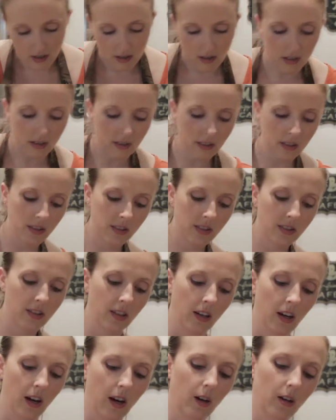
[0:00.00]
this is
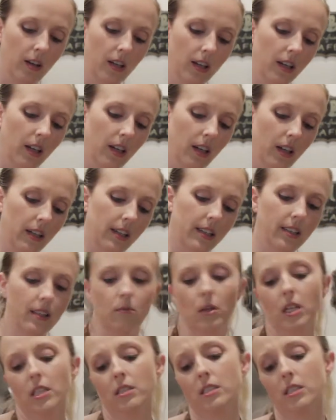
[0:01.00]
so good. It
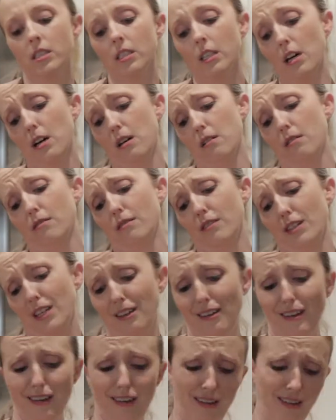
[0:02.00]
smells so
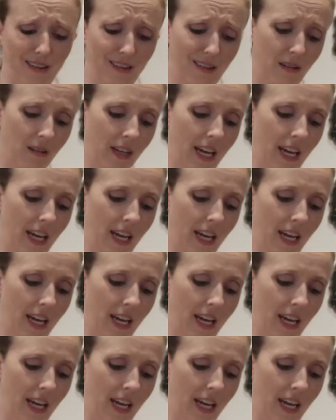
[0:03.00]
good.